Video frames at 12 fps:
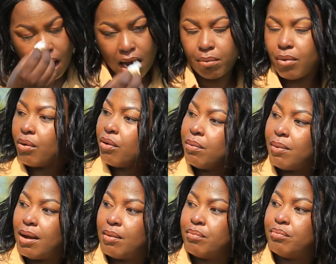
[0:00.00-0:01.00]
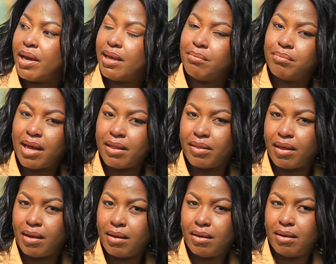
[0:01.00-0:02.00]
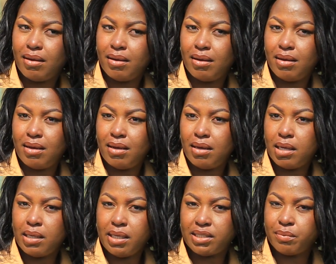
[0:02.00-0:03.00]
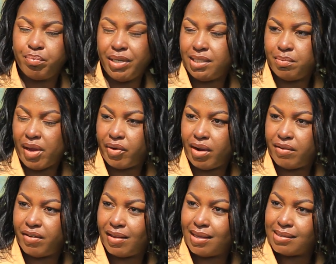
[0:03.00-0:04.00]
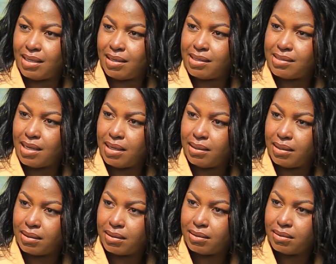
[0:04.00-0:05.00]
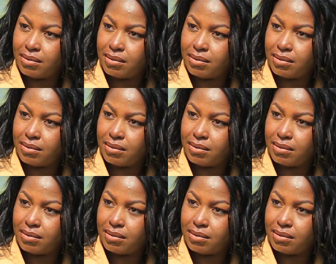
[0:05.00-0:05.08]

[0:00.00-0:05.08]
Awokuba, my mother, it beat my grandfather's understanding.